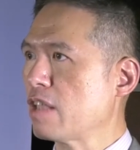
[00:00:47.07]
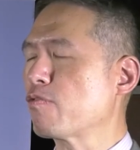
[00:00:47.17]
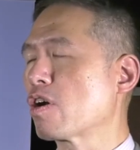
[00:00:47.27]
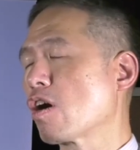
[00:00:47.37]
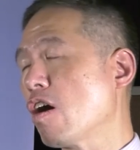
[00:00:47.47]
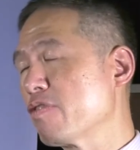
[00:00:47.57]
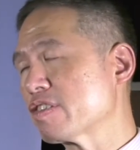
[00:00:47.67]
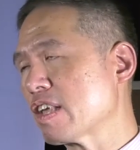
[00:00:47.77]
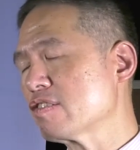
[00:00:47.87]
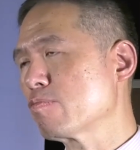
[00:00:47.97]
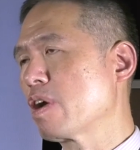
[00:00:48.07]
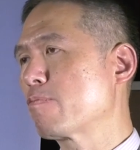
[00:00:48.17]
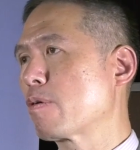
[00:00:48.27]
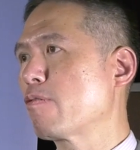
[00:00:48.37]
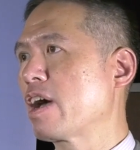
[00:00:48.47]
And for our offices,
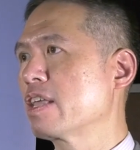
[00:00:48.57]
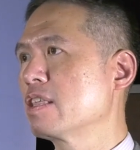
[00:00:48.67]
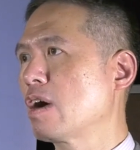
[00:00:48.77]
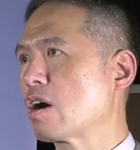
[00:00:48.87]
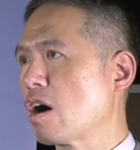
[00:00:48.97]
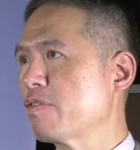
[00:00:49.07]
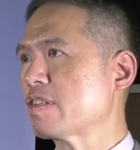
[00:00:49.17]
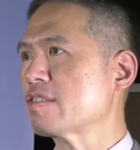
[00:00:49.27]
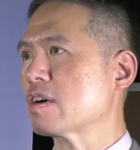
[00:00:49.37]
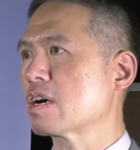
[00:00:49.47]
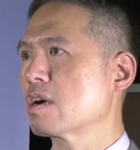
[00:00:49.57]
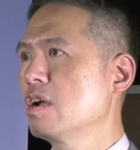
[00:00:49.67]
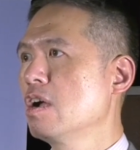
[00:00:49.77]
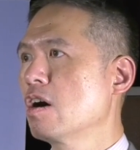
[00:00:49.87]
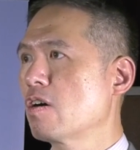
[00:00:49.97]
our offices are
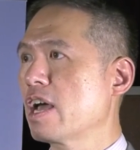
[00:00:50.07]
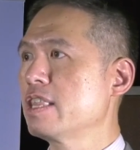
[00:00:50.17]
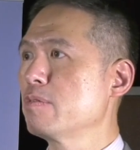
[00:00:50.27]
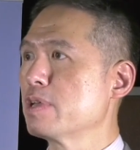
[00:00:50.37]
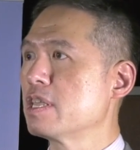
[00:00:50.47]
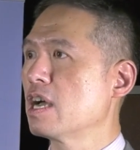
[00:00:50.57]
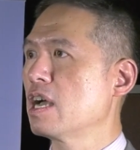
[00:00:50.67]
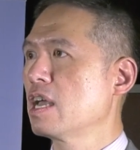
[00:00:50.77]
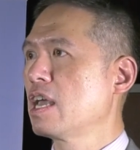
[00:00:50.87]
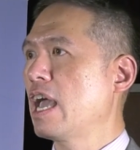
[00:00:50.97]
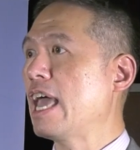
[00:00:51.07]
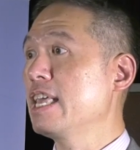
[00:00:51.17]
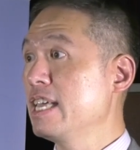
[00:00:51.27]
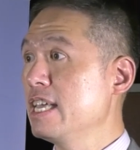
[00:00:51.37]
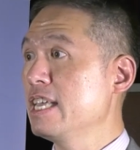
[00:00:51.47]
already with
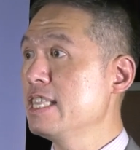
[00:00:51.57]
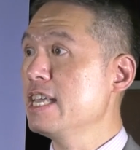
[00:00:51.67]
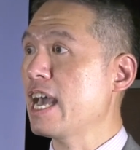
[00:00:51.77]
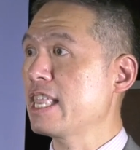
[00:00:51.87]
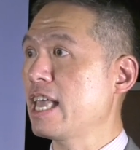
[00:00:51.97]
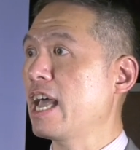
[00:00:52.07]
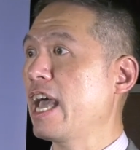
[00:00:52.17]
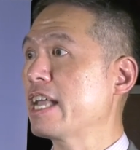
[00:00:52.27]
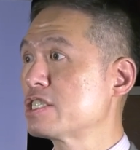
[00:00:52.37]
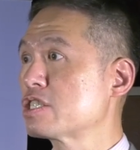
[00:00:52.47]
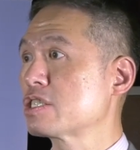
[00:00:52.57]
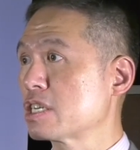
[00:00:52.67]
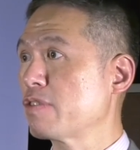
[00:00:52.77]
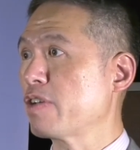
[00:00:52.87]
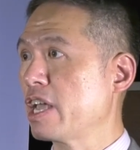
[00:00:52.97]
LEED and EDGE
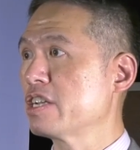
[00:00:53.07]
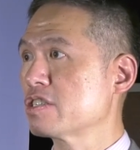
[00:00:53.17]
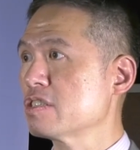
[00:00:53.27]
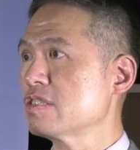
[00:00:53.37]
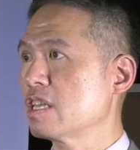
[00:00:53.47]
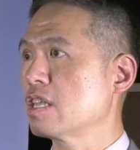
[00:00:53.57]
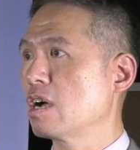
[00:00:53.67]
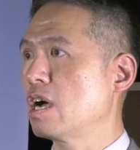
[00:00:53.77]
certifications in